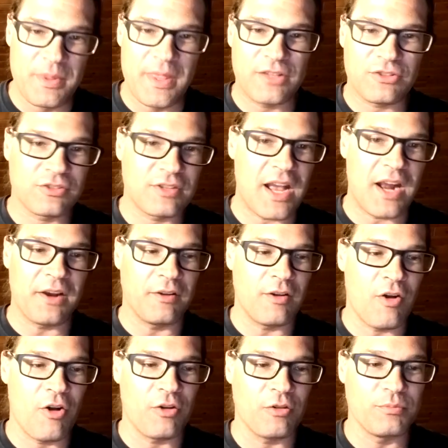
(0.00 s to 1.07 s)
and that's kind of
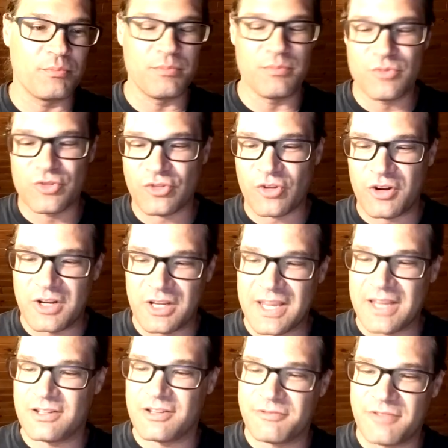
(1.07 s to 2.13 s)
all starting to
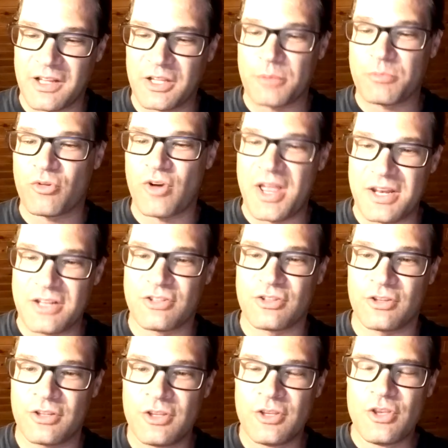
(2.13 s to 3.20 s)
get developed right
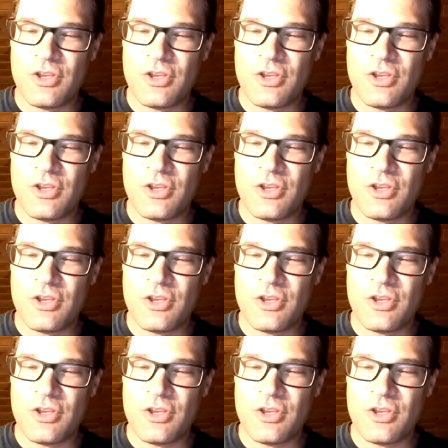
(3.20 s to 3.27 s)
into